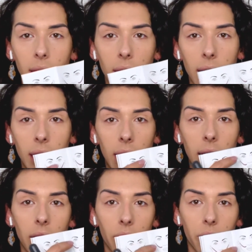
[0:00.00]
in
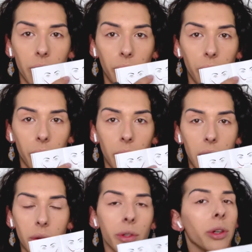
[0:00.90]
a
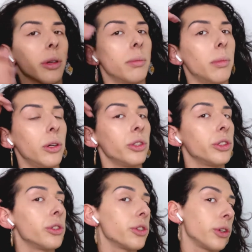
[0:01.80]
rounder
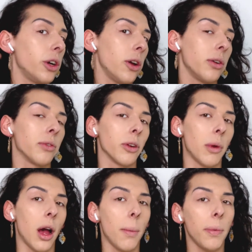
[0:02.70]
motion. So going from
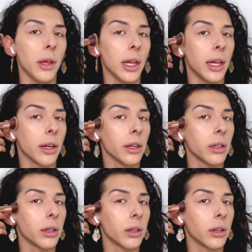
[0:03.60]
up the ear